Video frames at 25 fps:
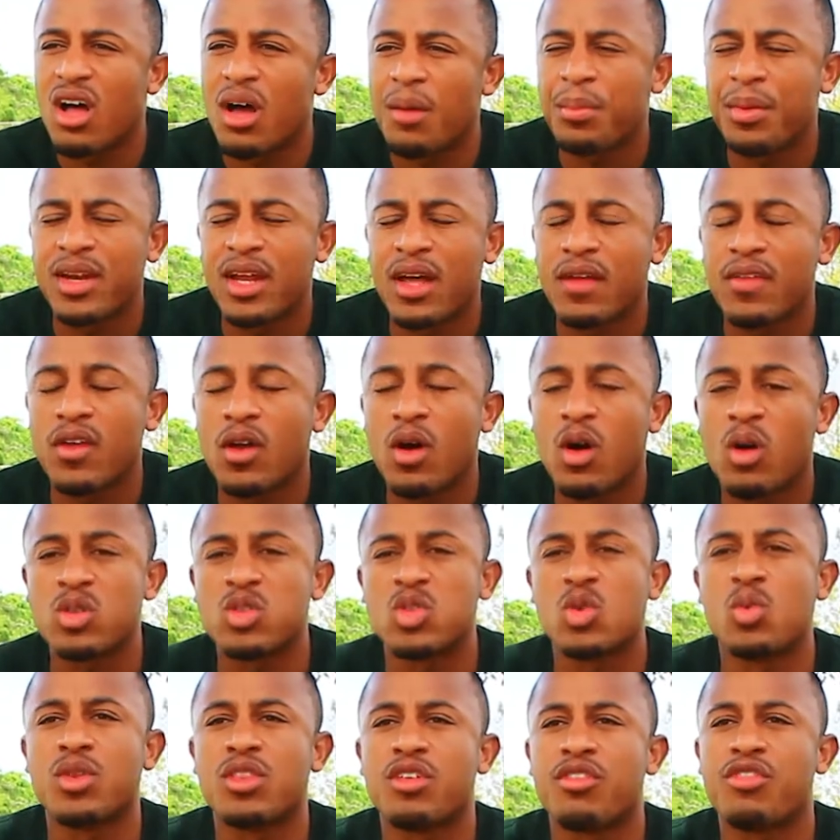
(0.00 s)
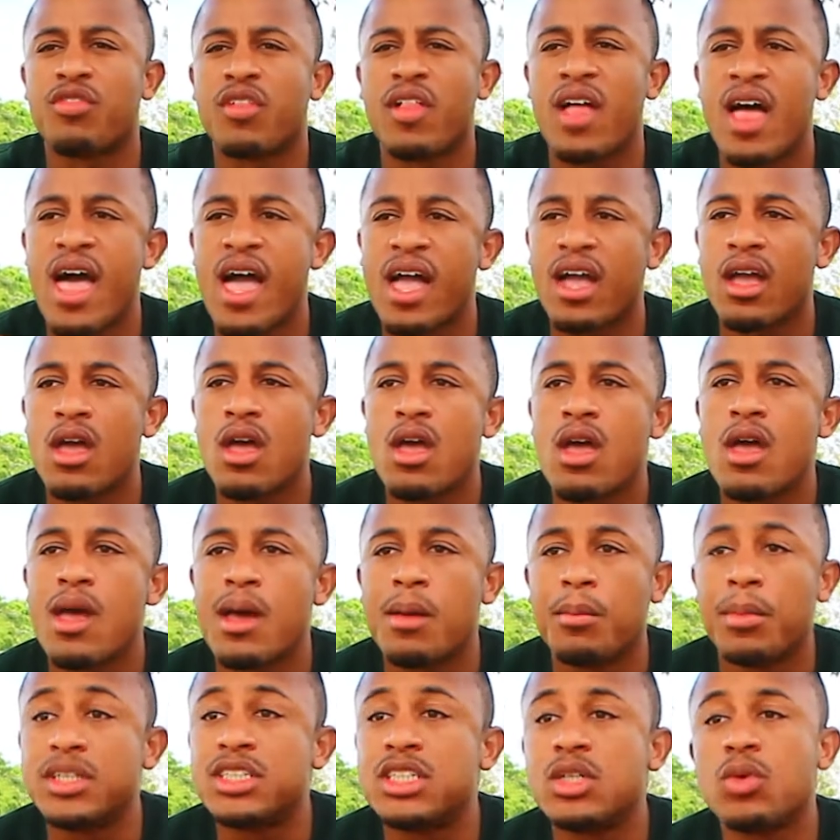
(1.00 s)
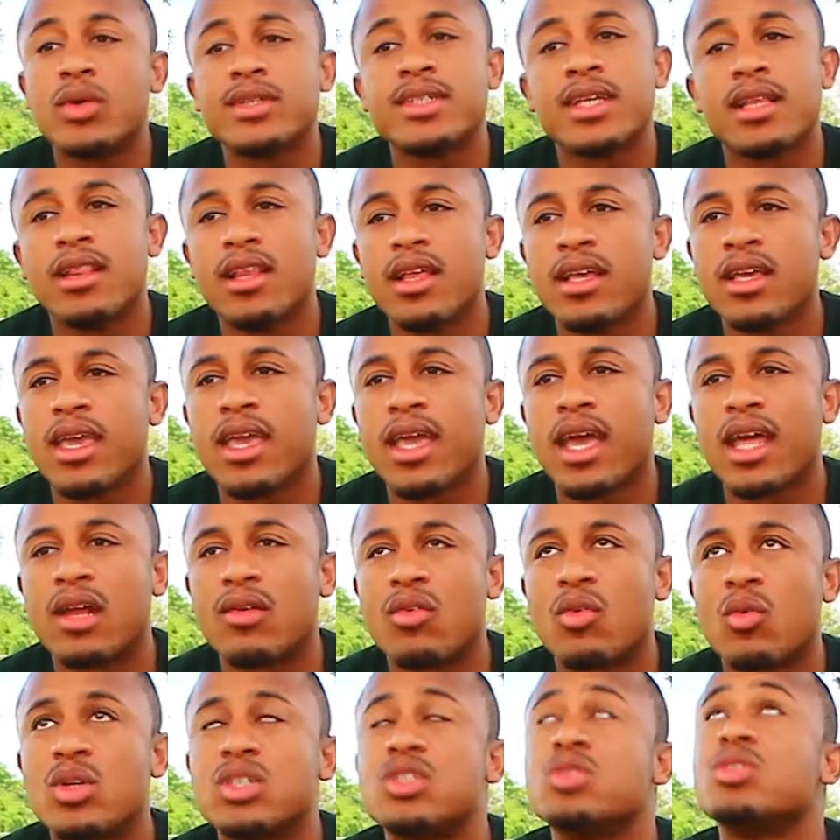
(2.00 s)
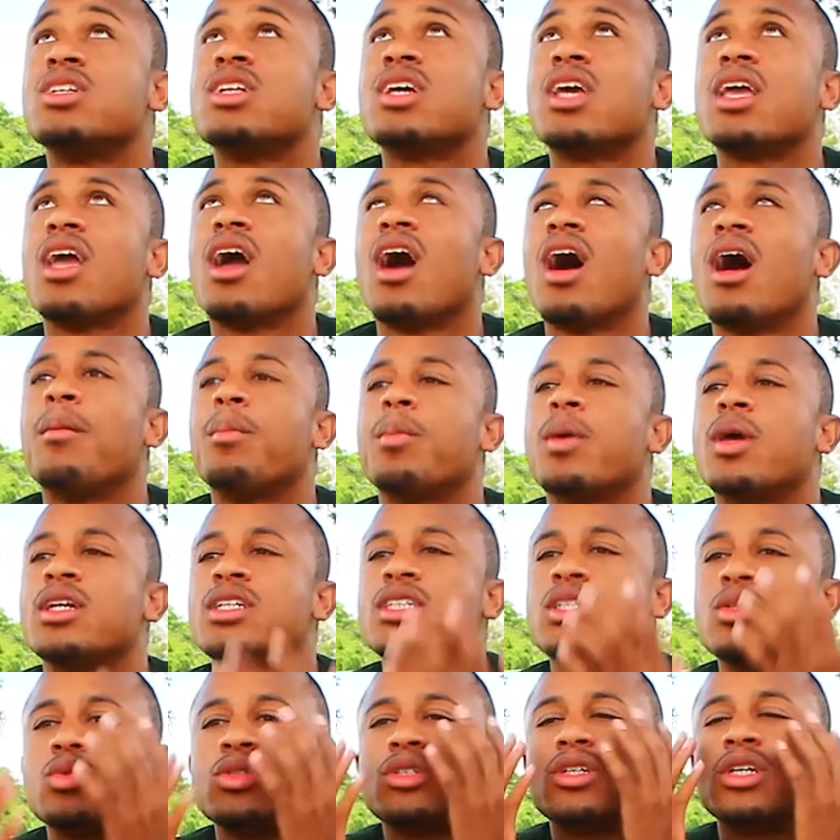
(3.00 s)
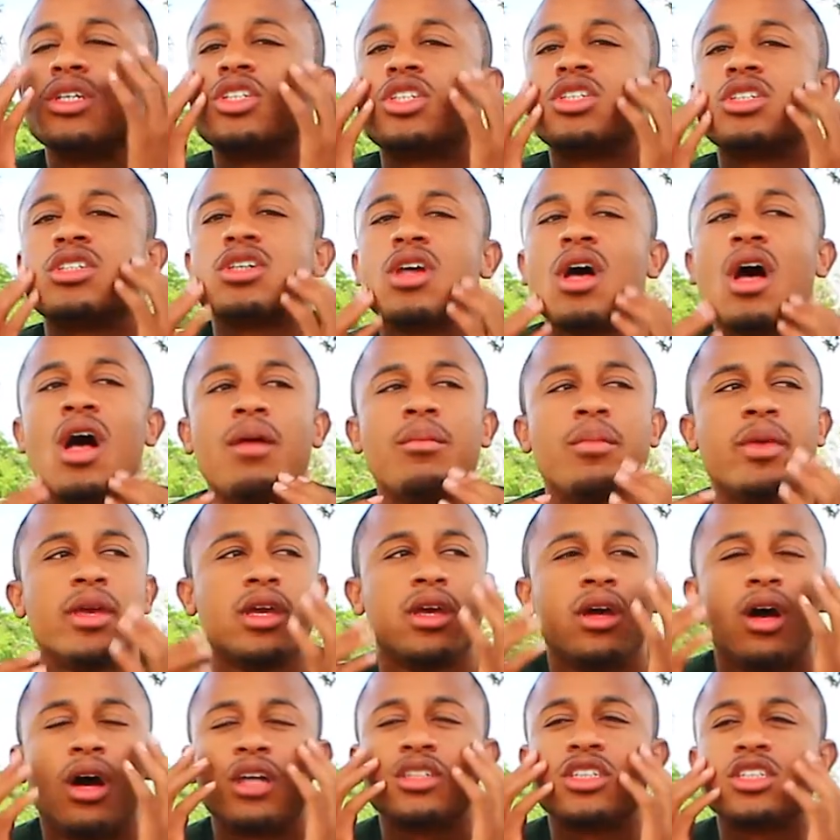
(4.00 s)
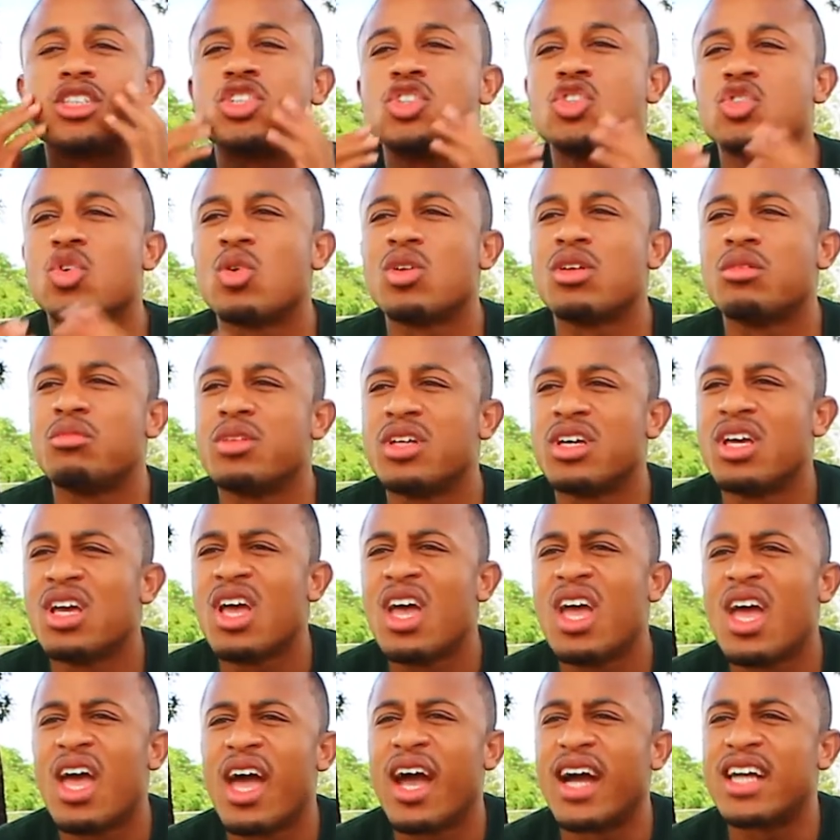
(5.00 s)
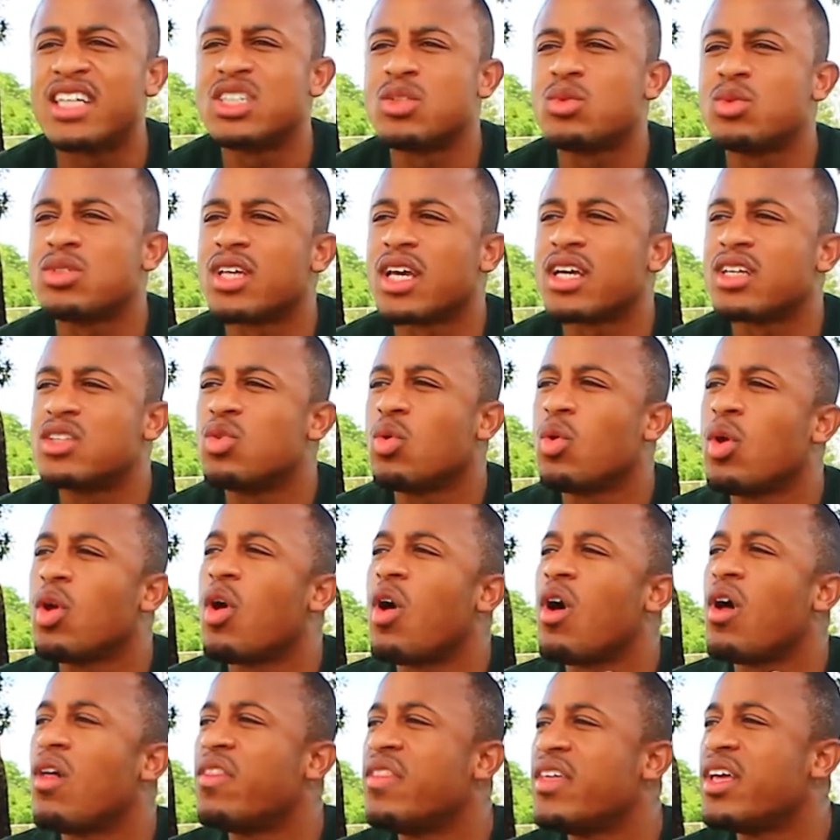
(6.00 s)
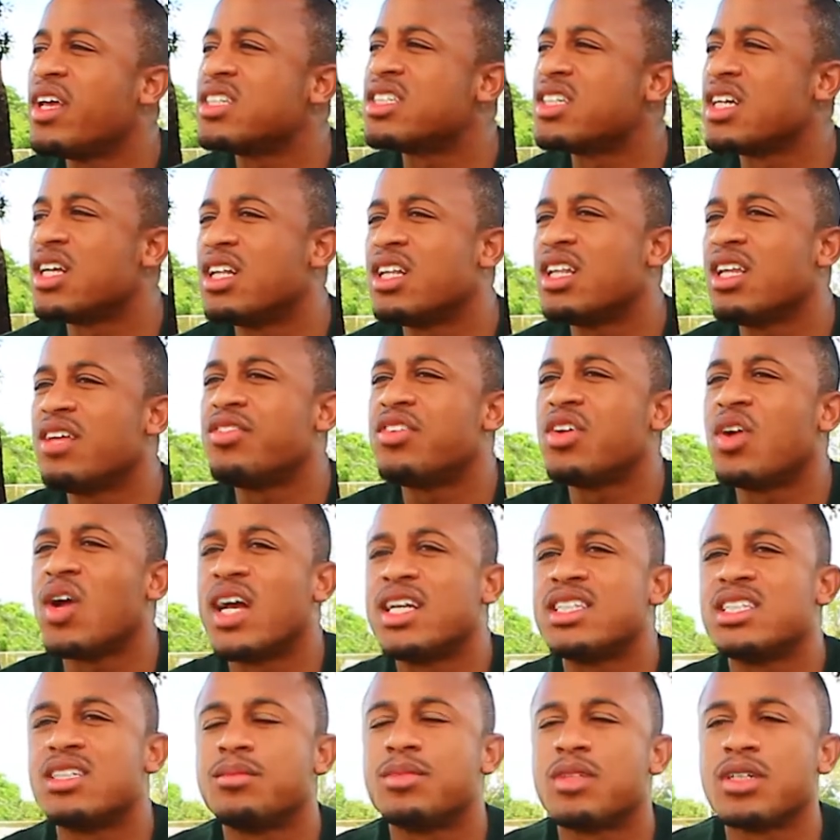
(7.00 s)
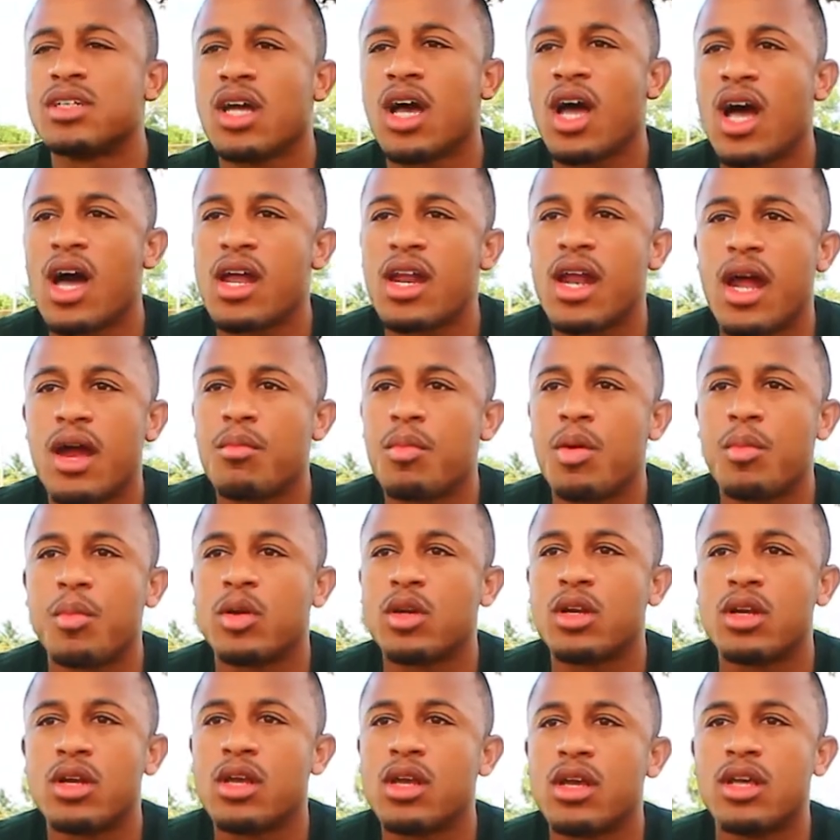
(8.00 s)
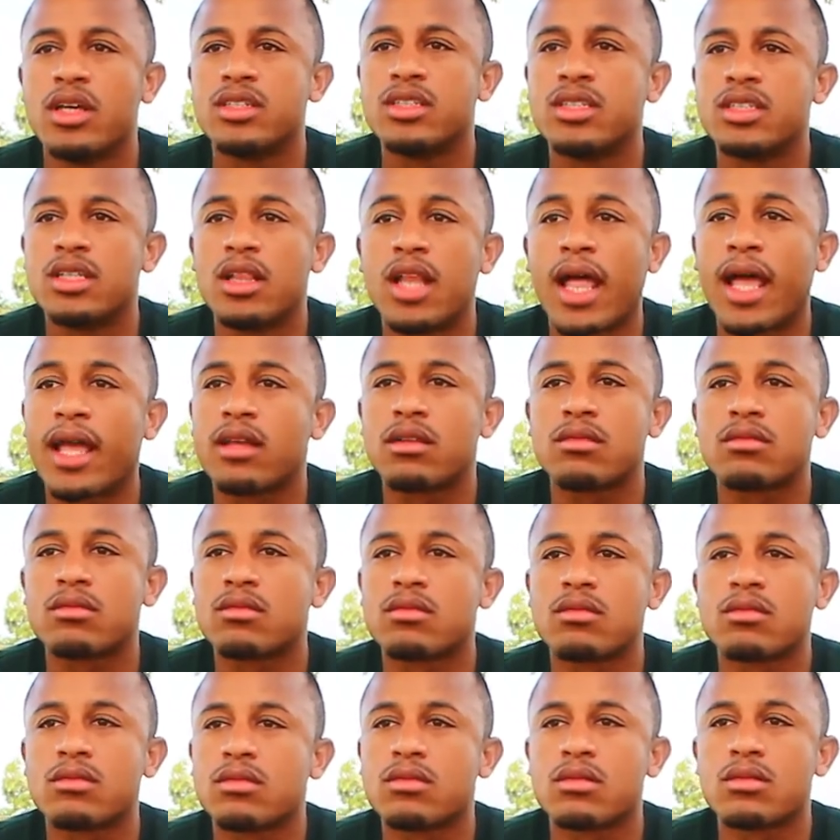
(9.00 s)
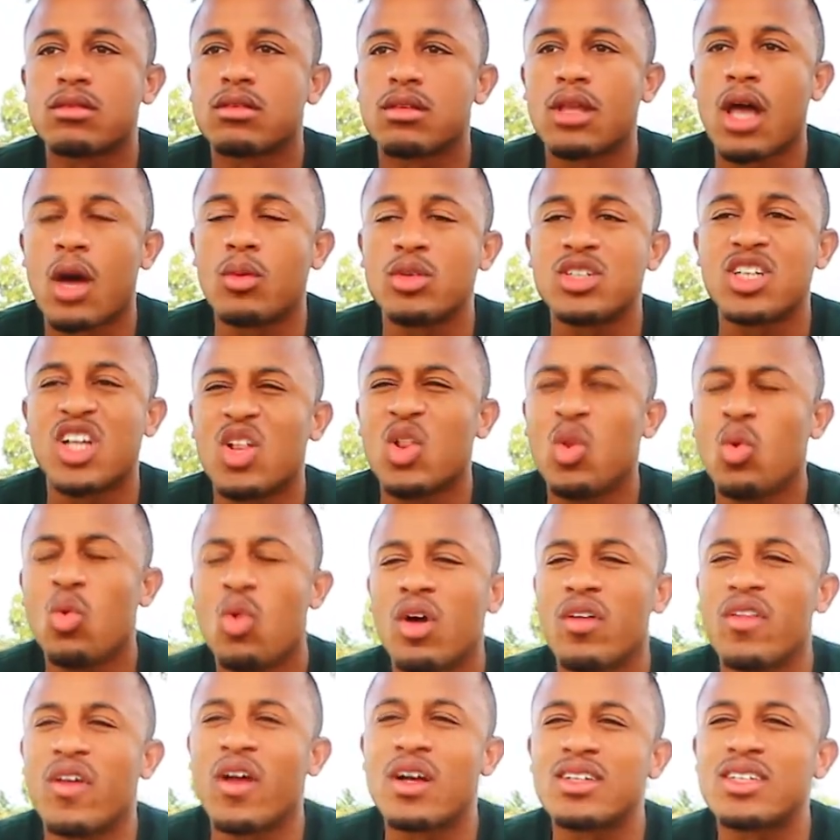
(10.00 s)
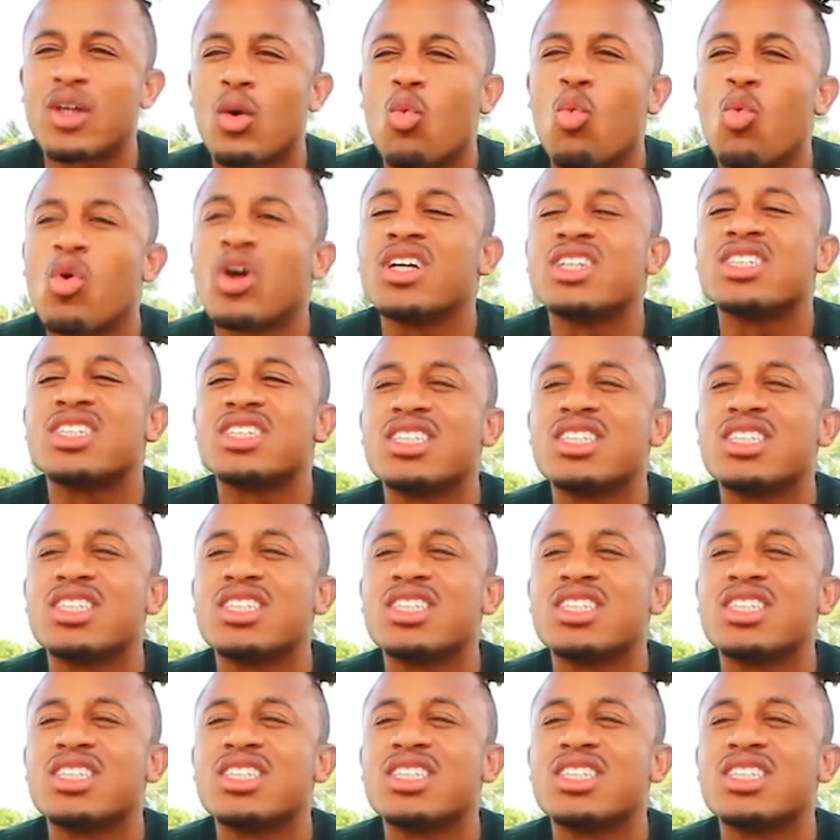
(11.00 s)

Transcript: up and down the altar with a flag but she wasn't looking at everyone she was looking up and she was just sobbing uncontrollably as she was like doing all this and lifting her hands up to god and i remember like I was glued on there. I was like, what